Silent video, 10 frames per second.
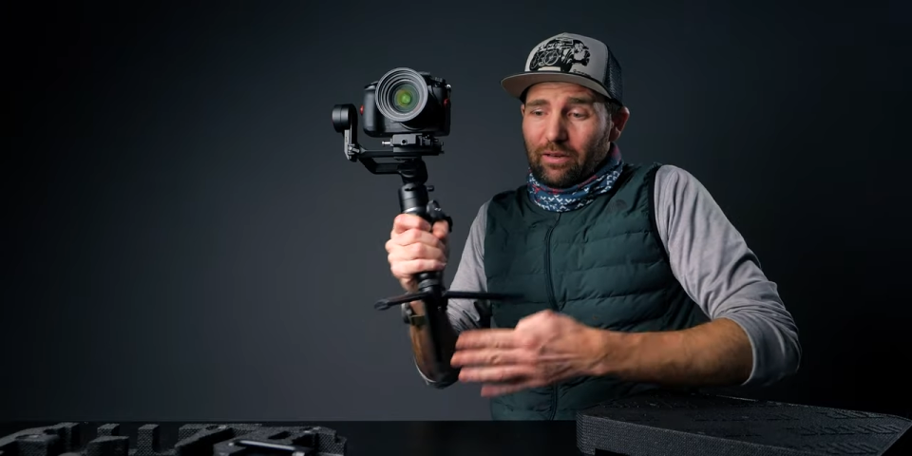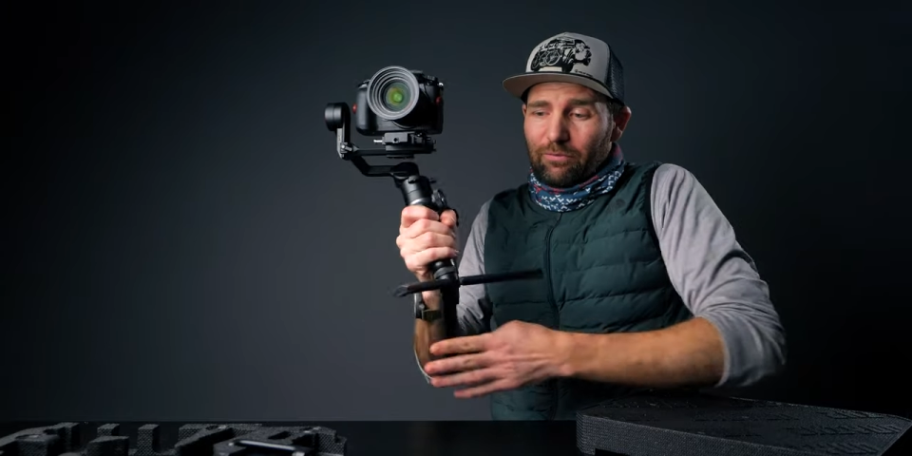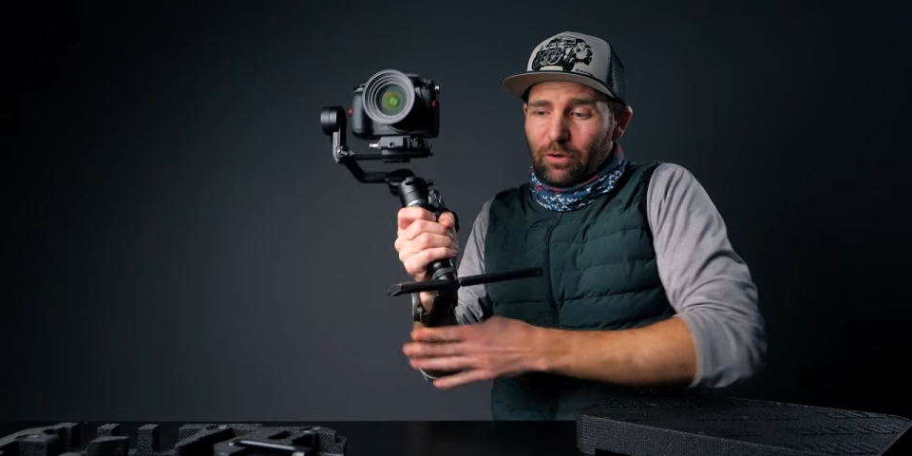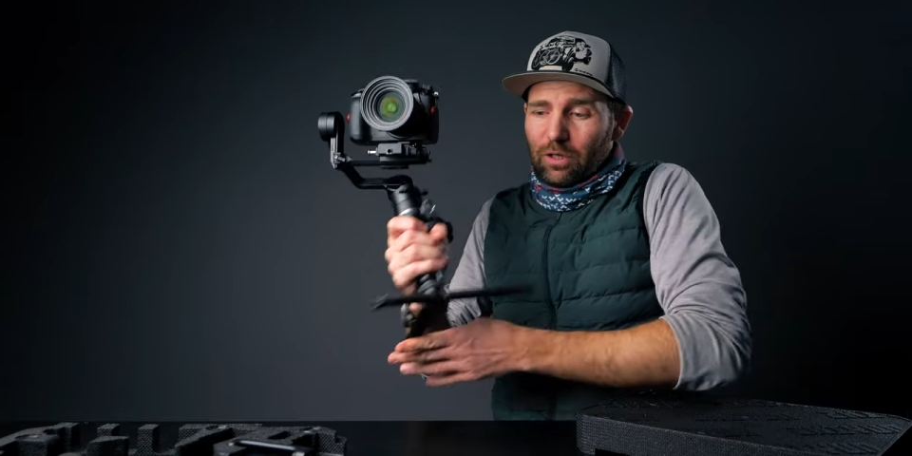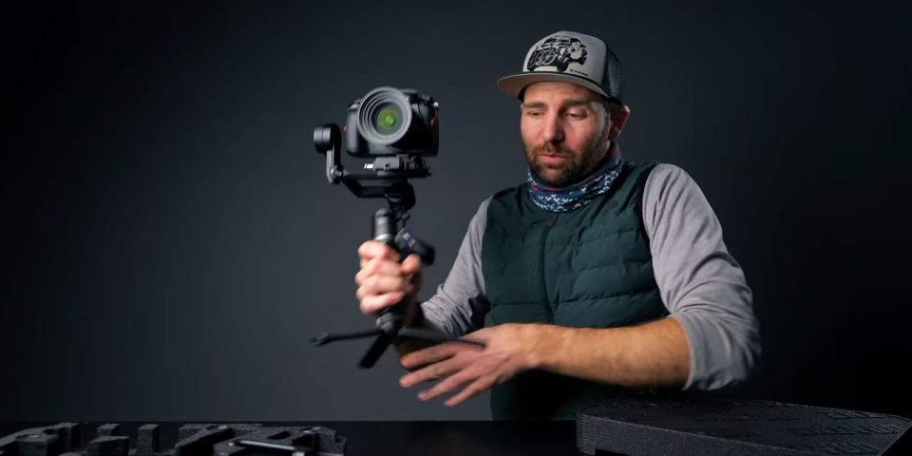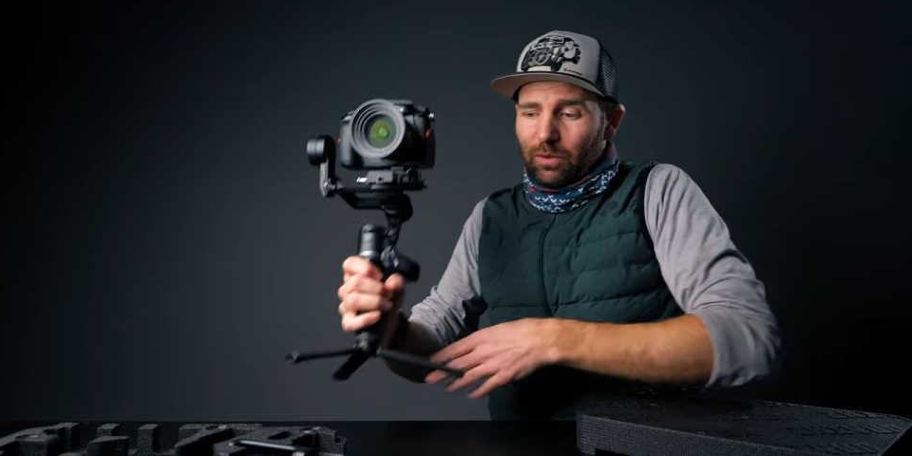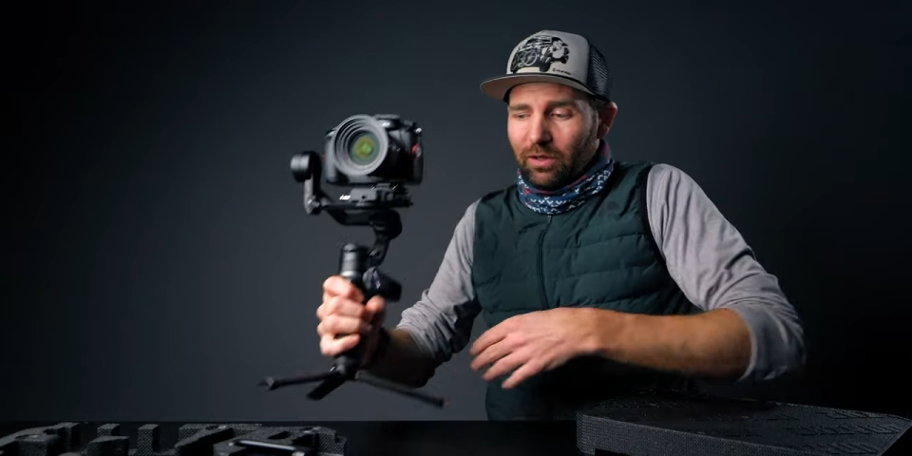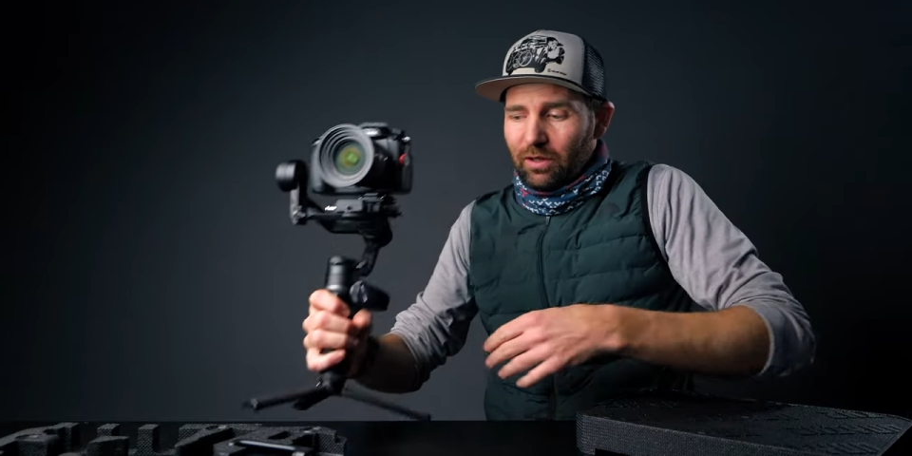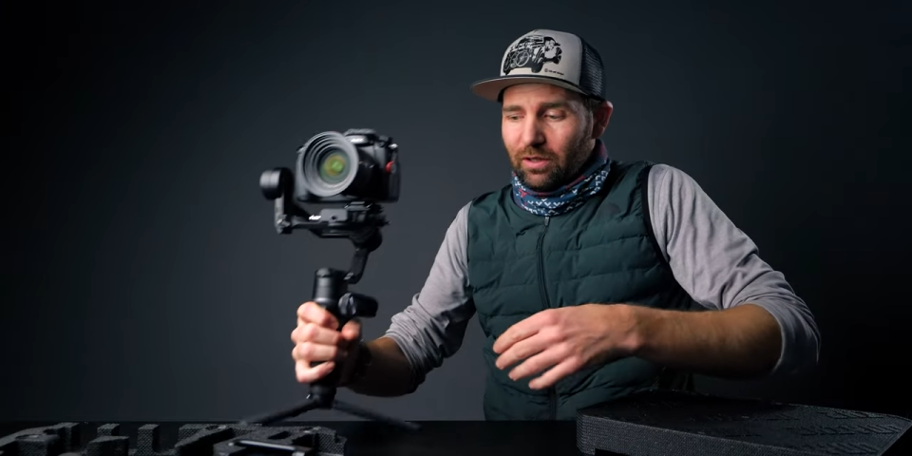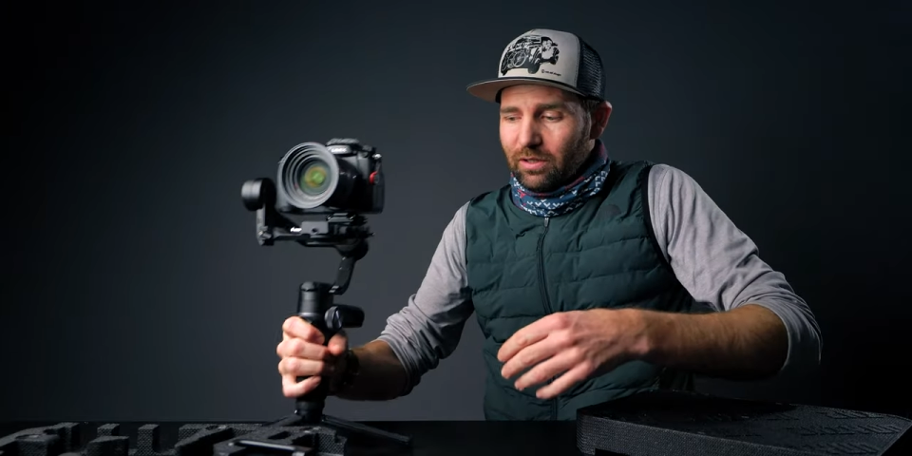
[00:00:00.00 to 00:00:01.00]
the footage,
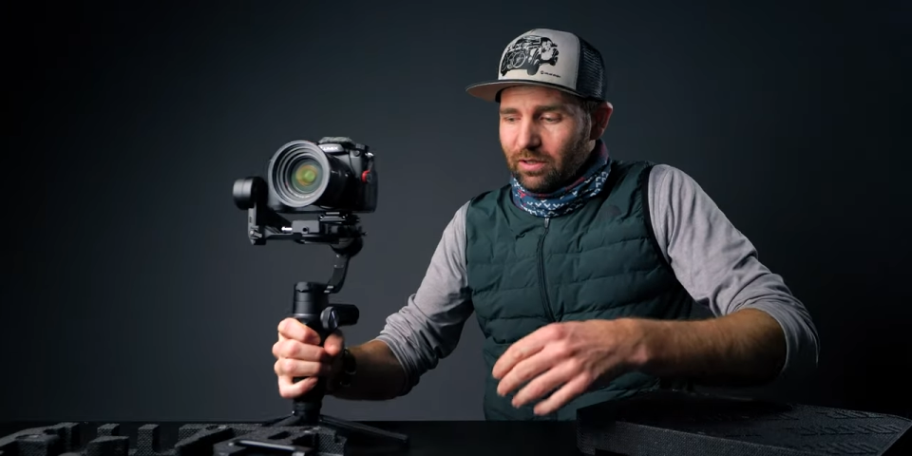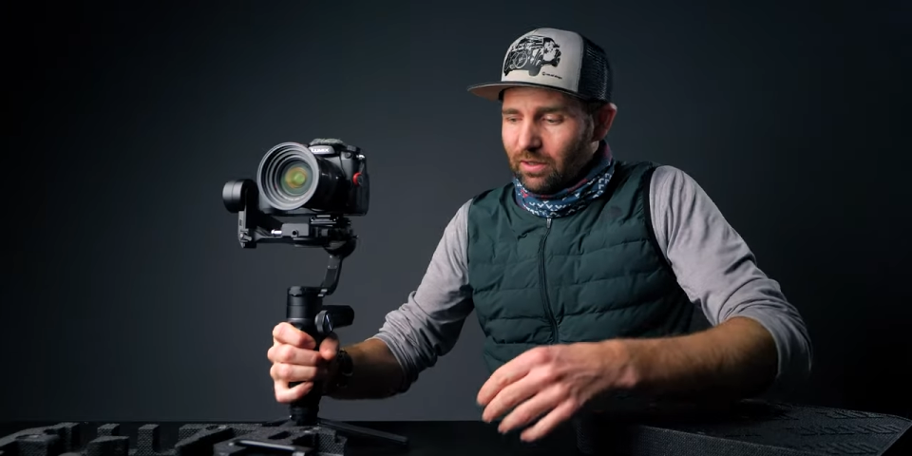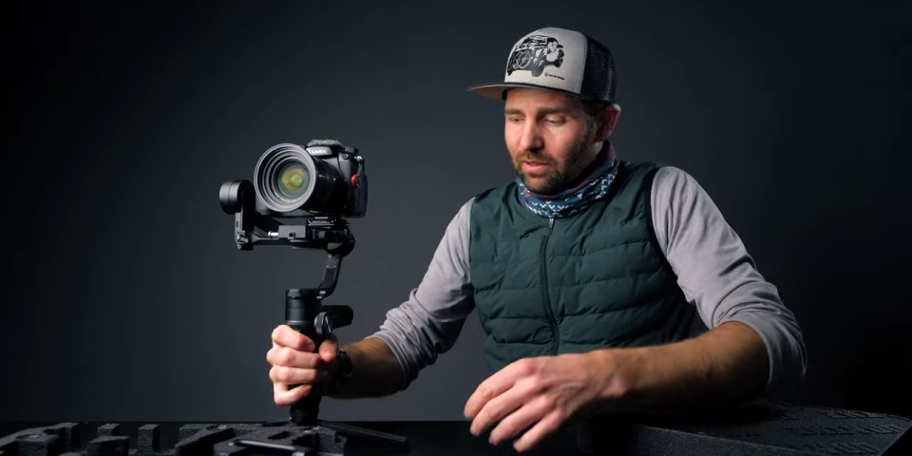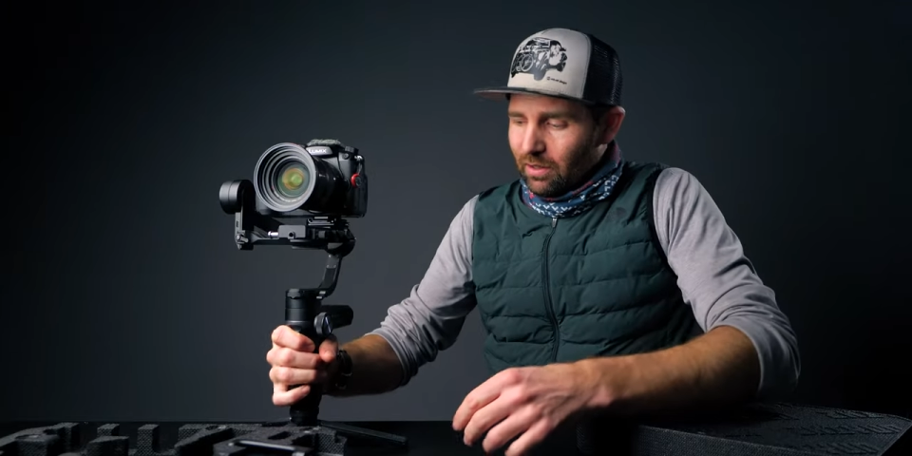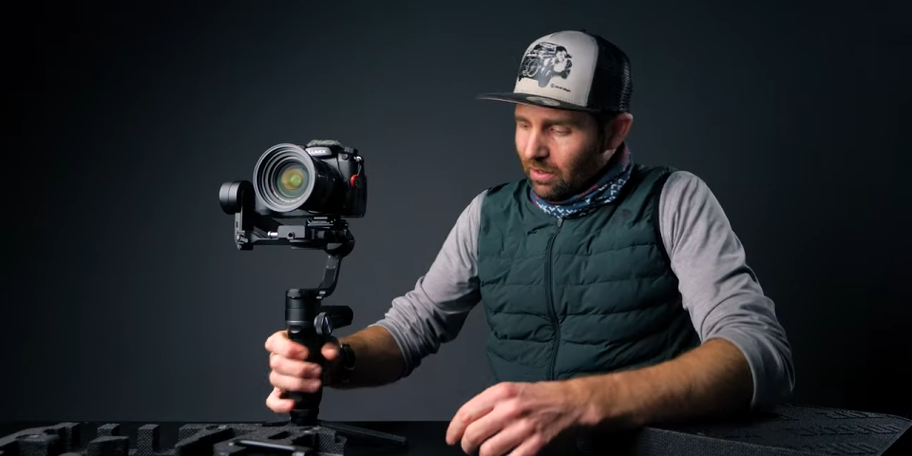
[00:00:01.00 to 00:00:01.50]
because